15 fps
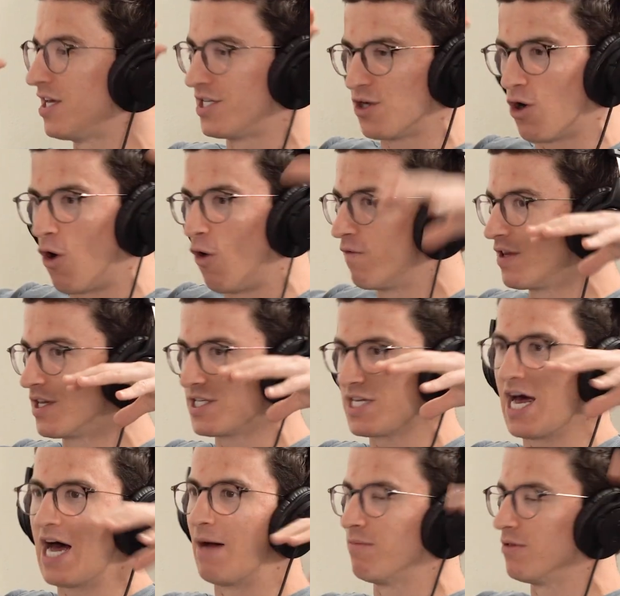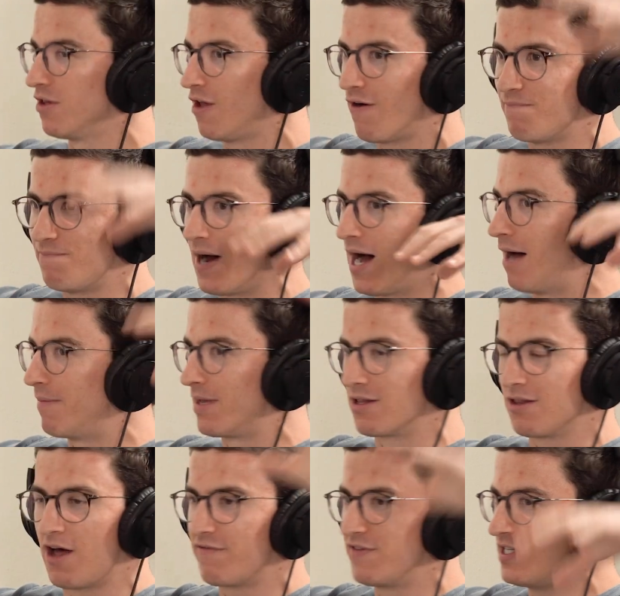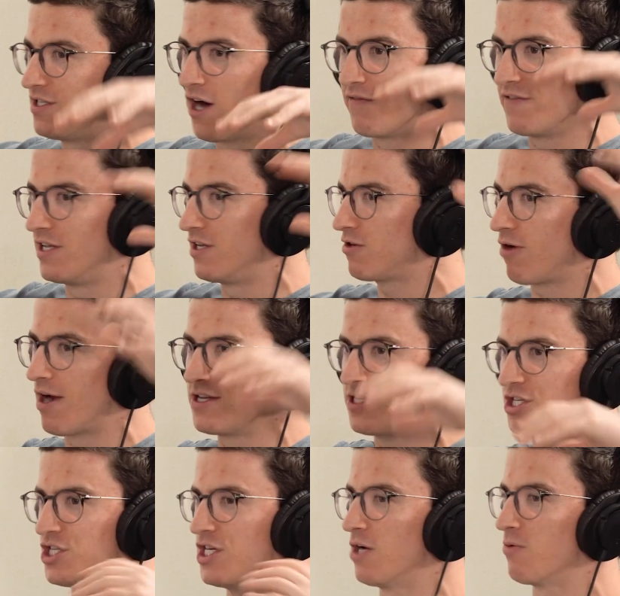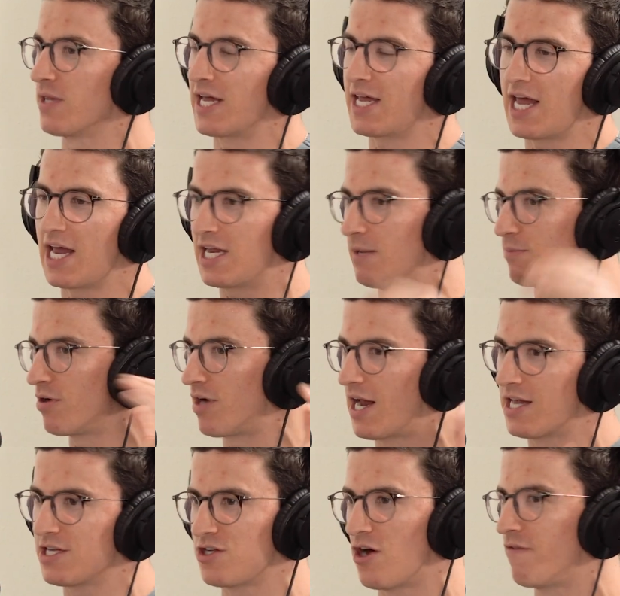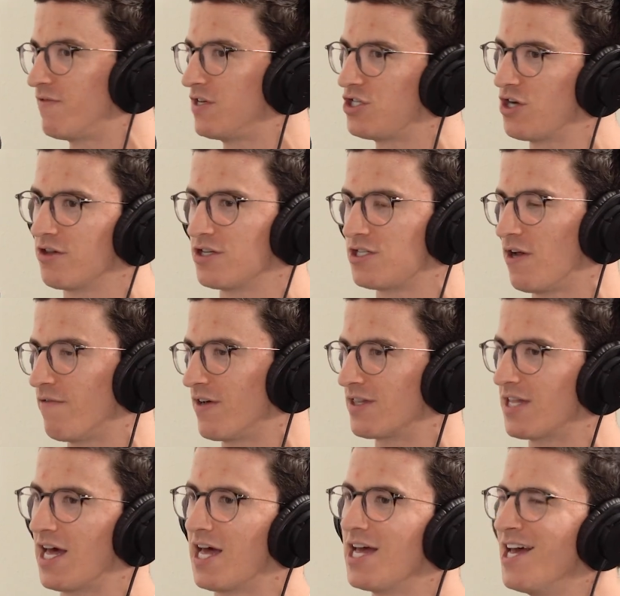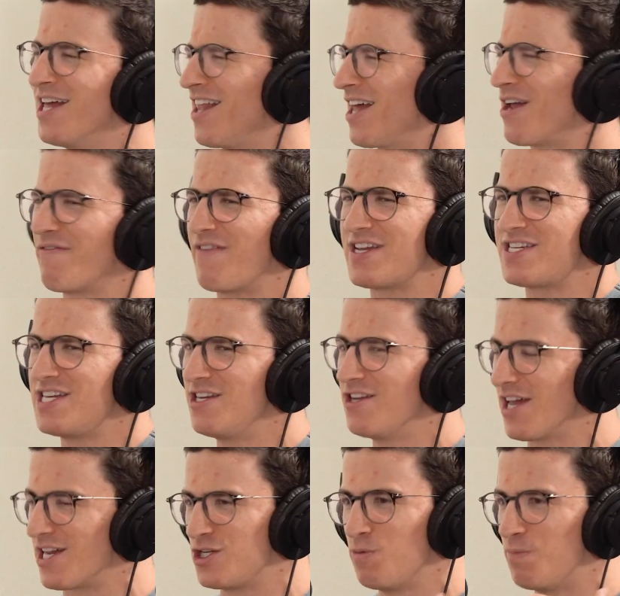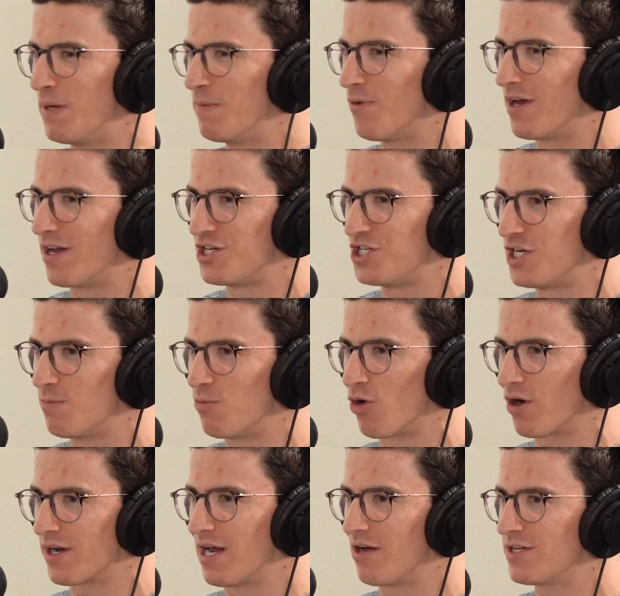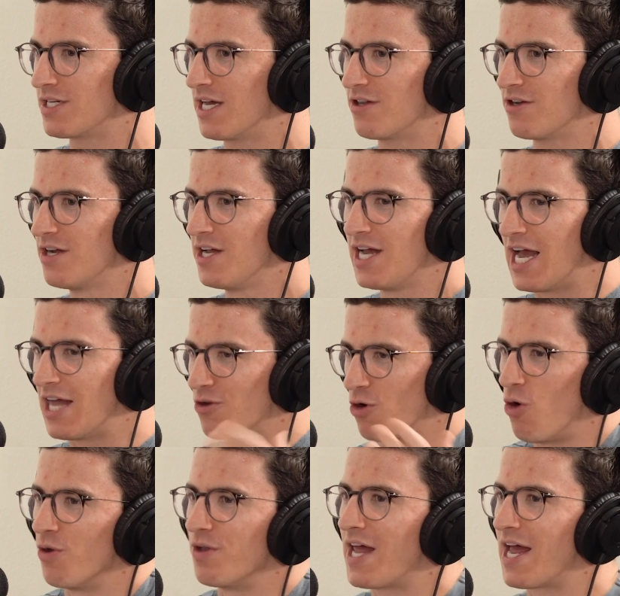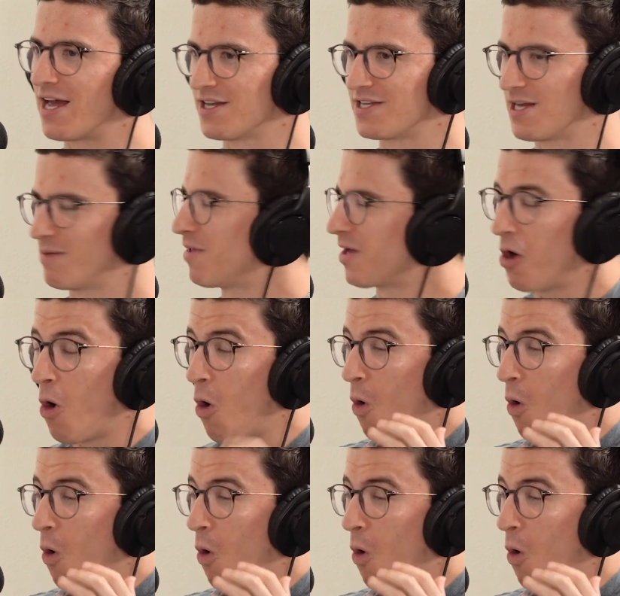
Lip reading: this over the top, love bombing, lovey-dovey, crazy shit where they can't keep their hands off each other, stuff like that. Like if I see like two people at a gym working out together and they're holding hands, I'm like,